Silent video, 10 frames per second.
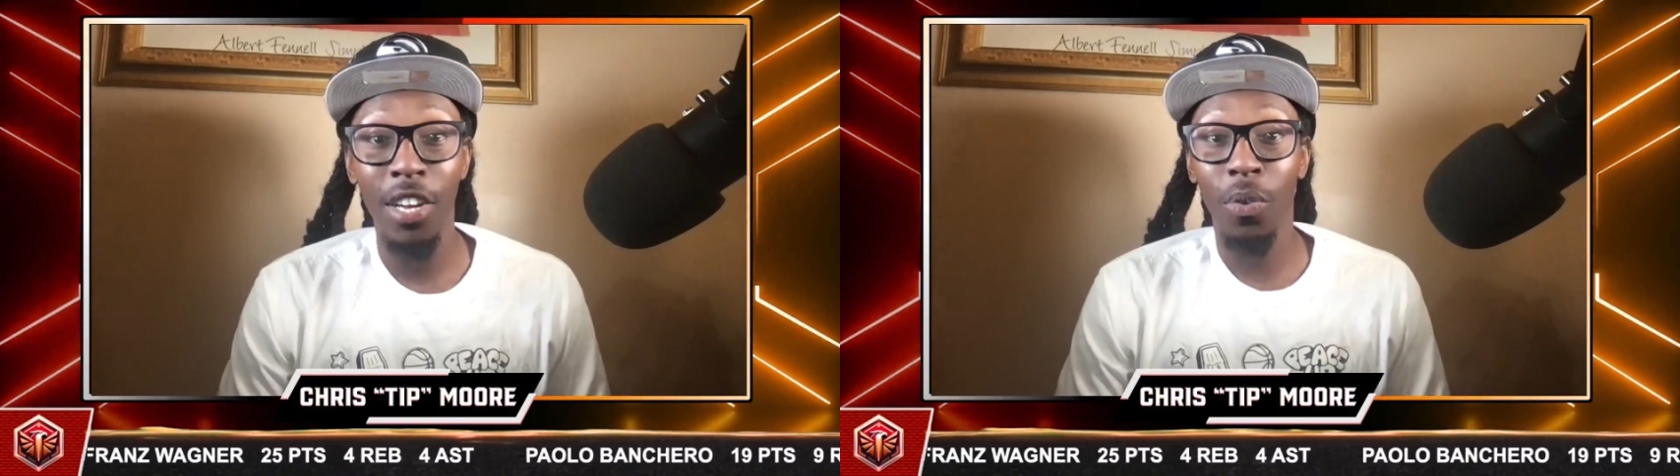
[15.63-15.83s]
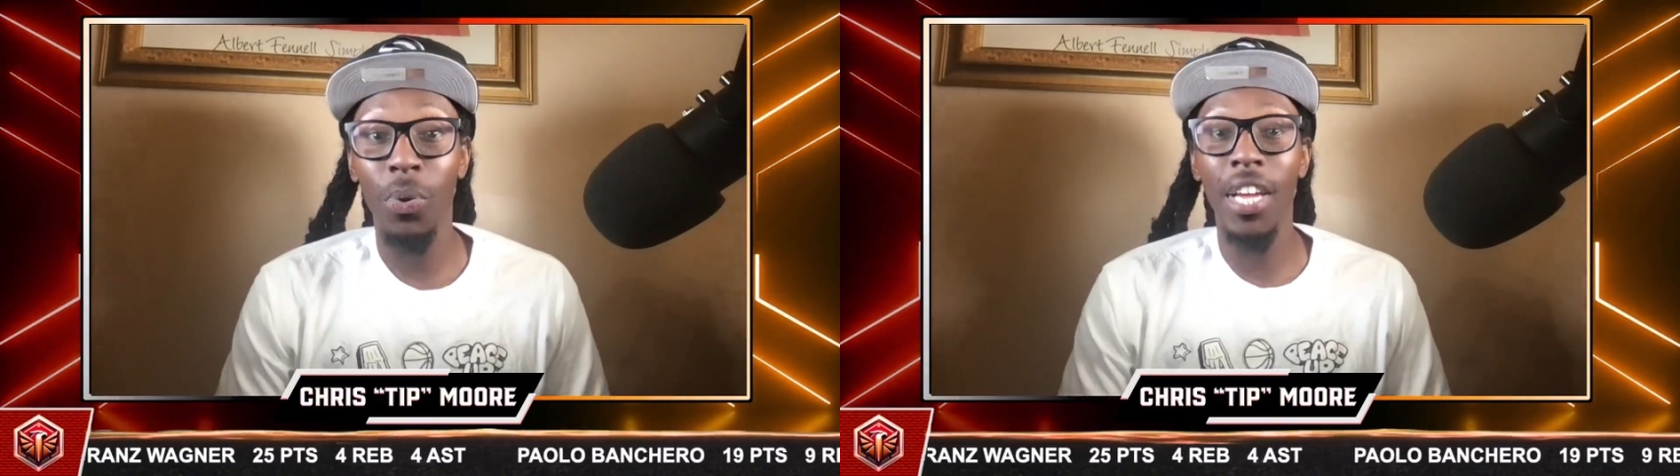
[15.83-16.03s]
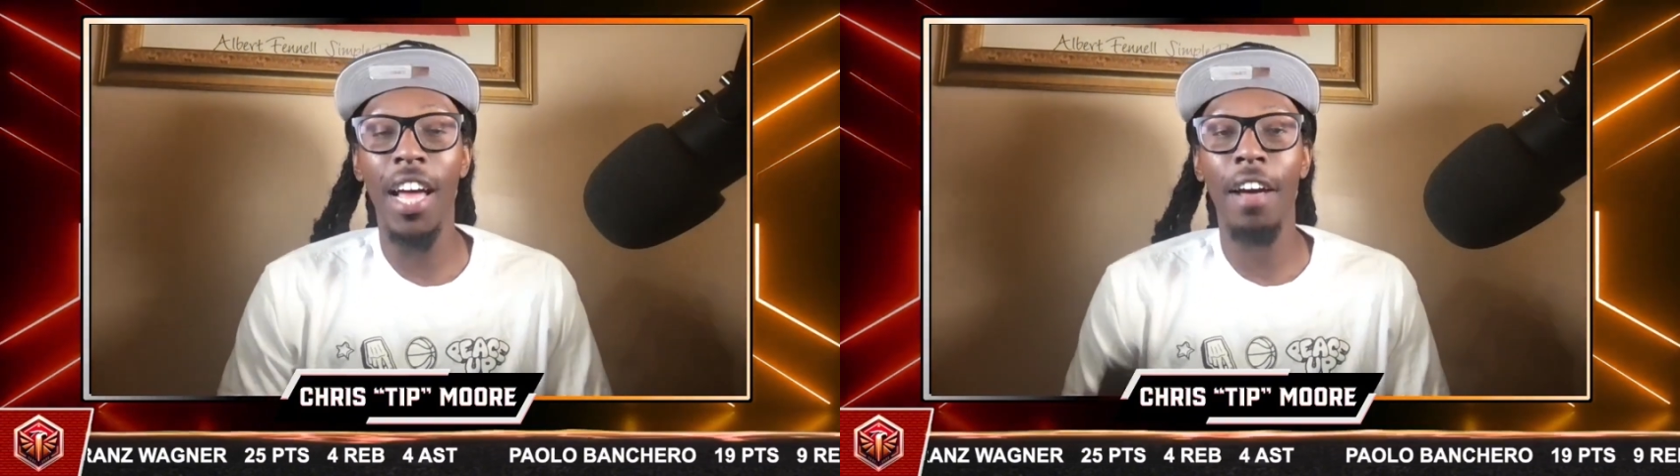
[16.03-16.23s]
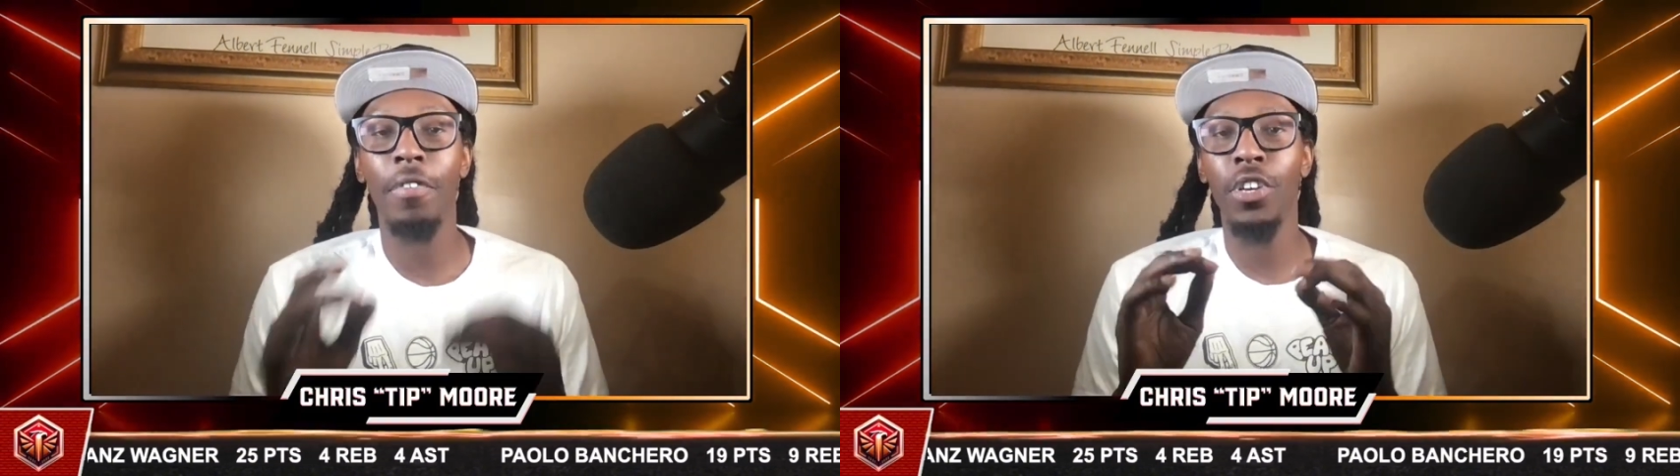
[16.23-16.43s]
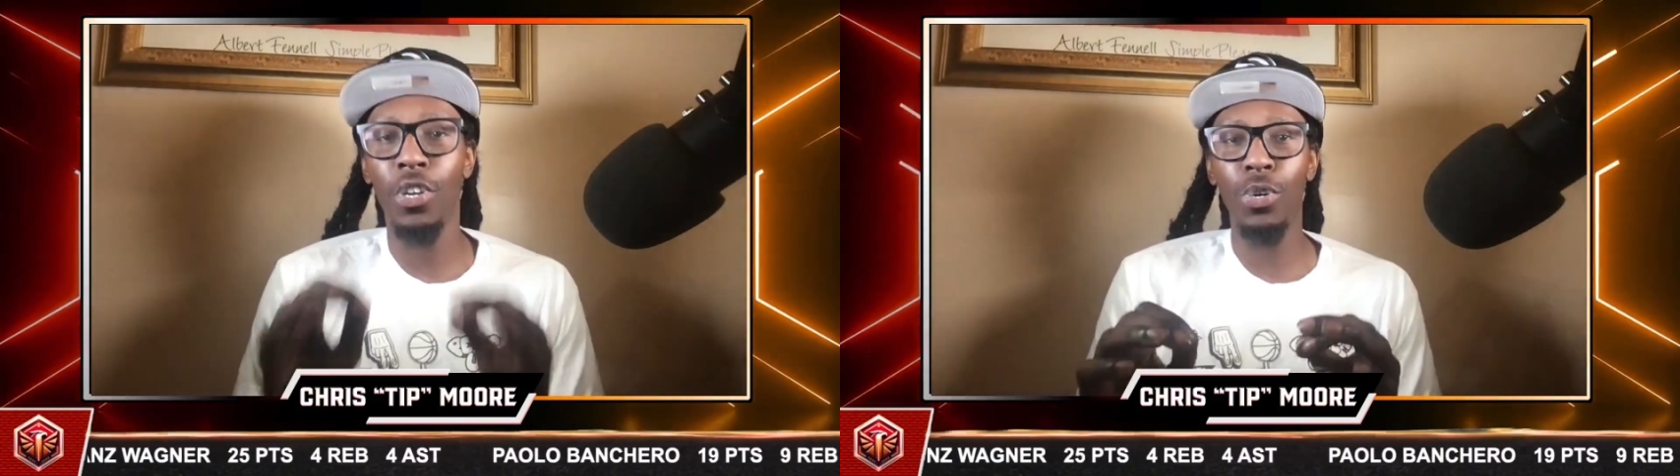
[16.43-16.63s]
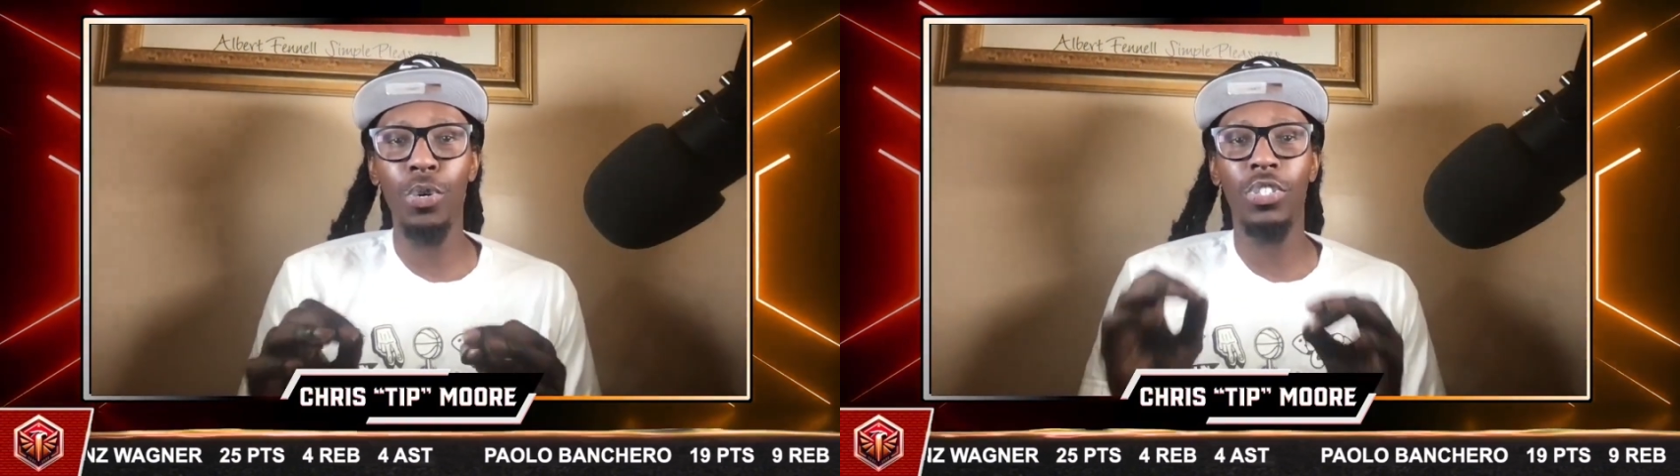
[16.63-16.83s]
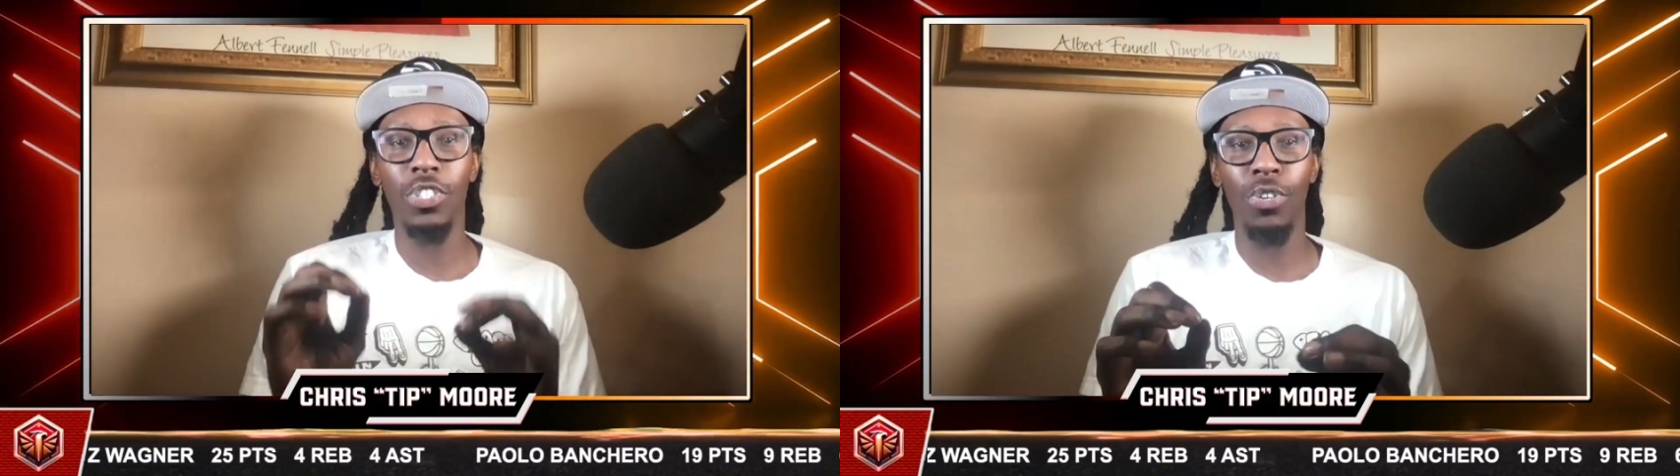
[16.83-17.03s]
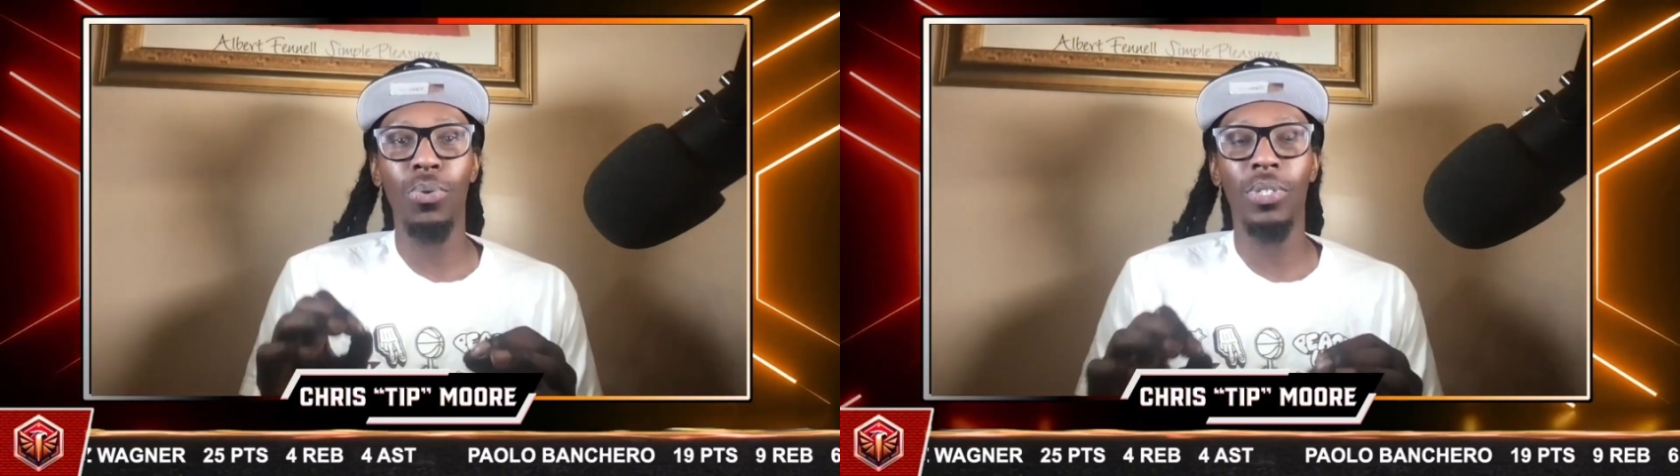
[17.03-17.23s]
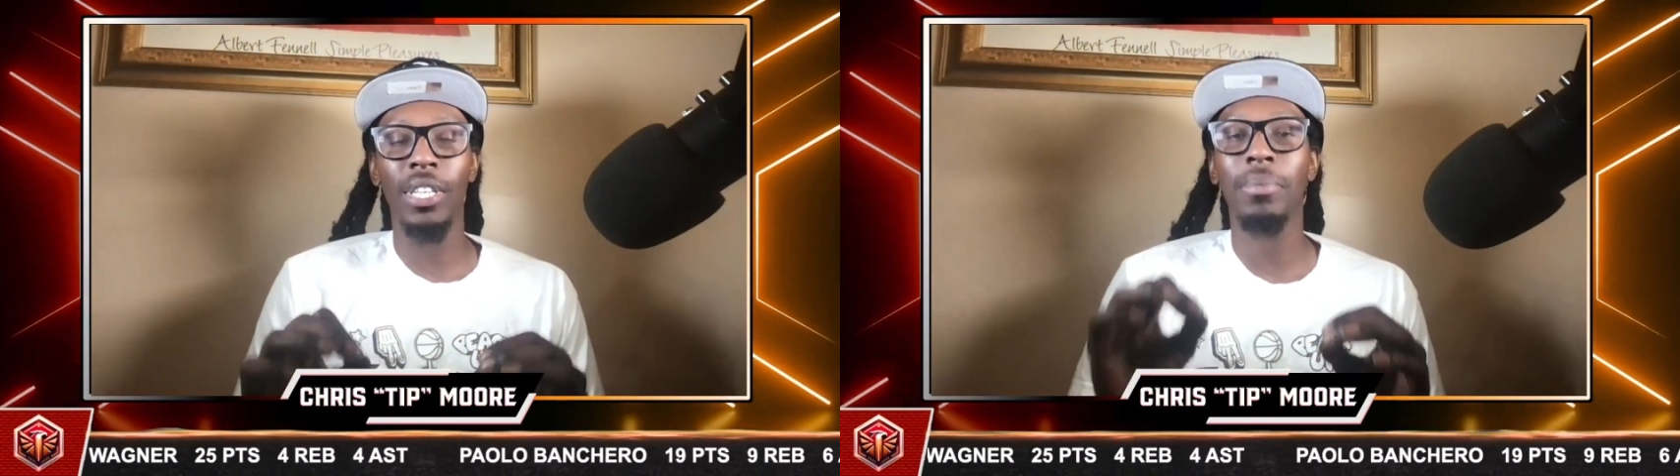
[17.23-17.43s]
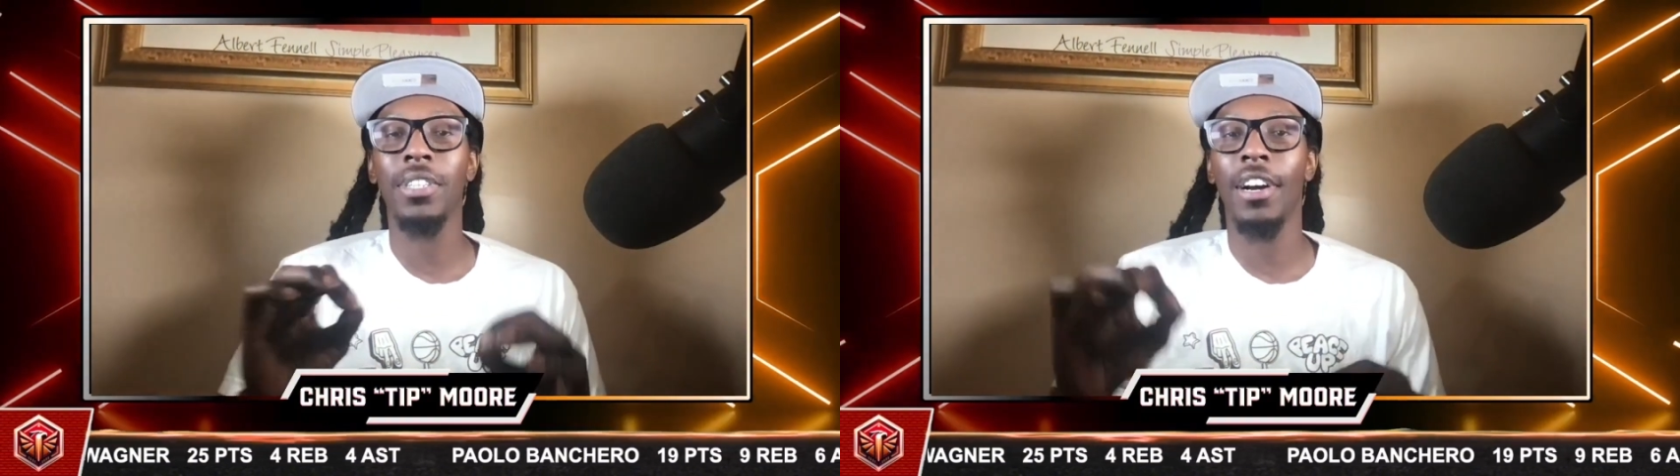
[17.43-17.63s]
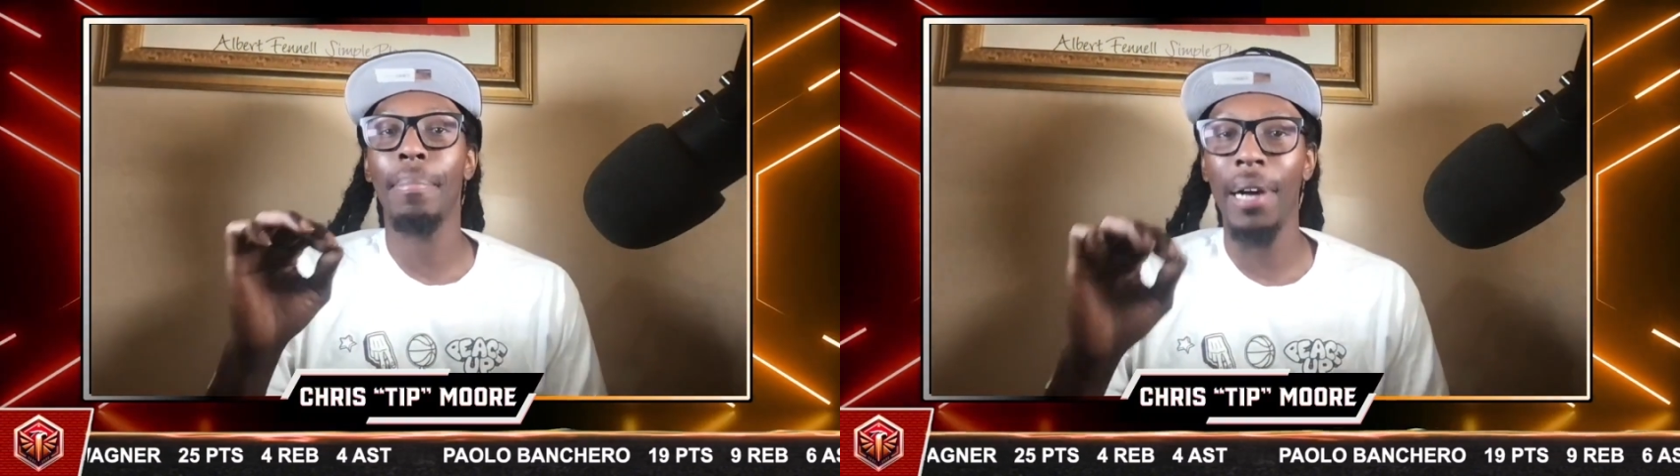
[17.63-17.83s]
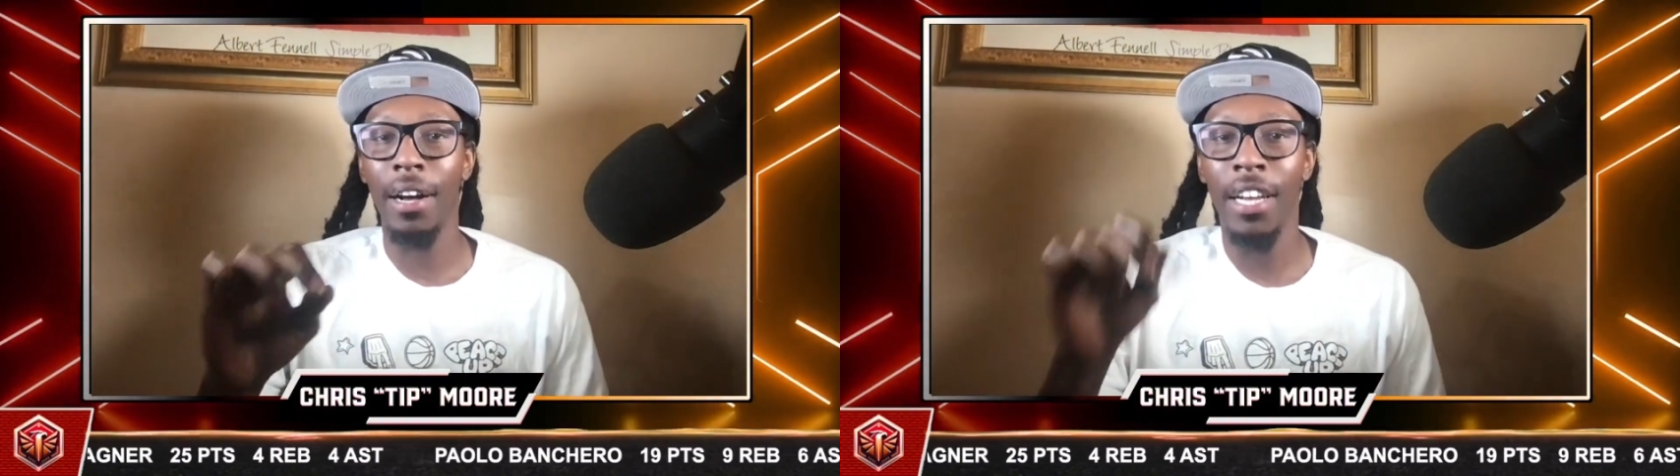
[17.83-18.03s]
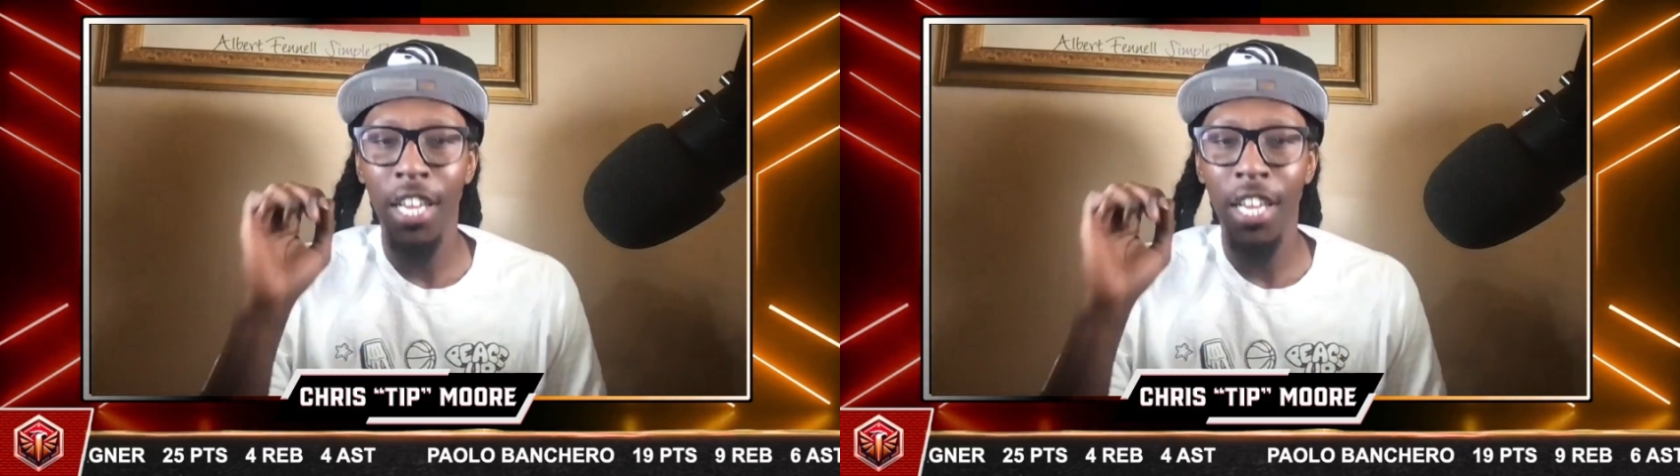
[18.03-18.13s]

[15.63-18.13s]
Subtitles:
We have huge news. I'm talking about